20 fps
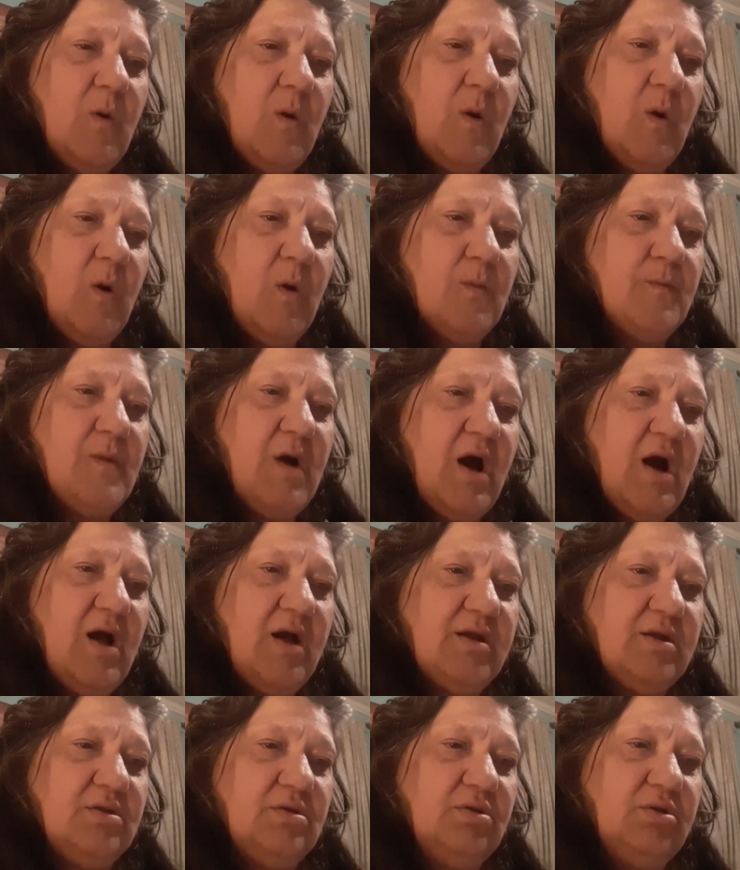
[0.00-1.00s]
O
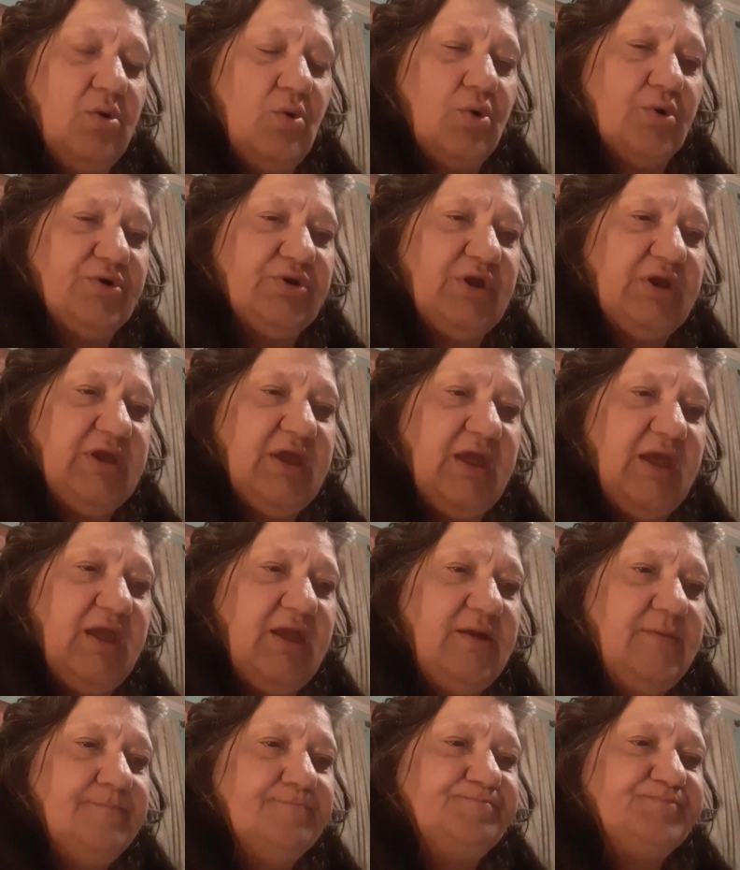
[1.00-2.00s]
my lord the
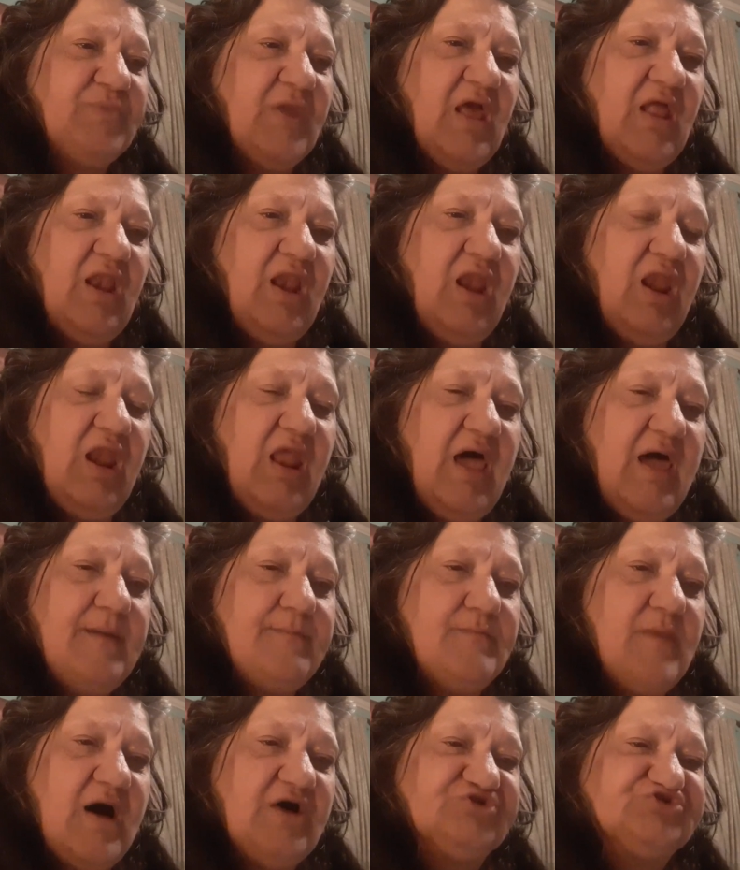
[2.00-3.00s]
king,
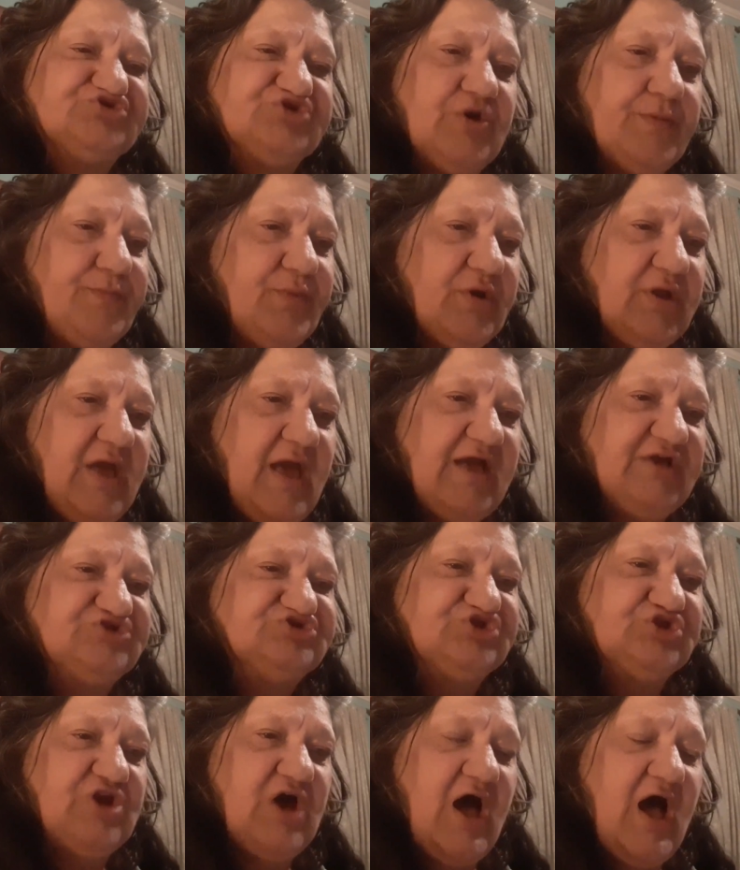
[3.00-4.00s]
let my
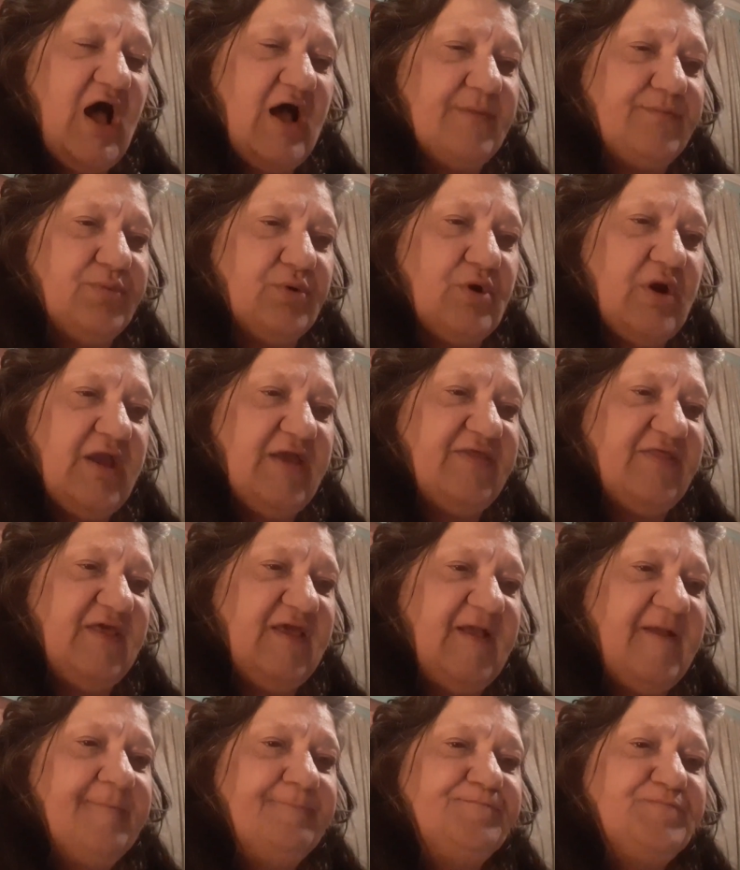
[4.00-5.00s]
supplication, I pray
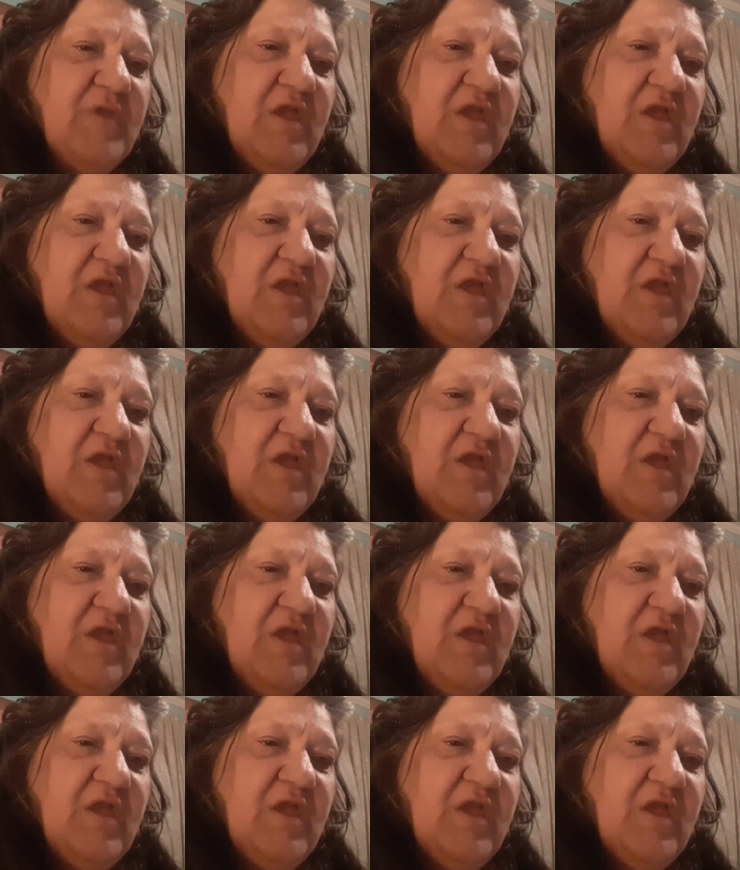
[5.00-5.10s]
thee,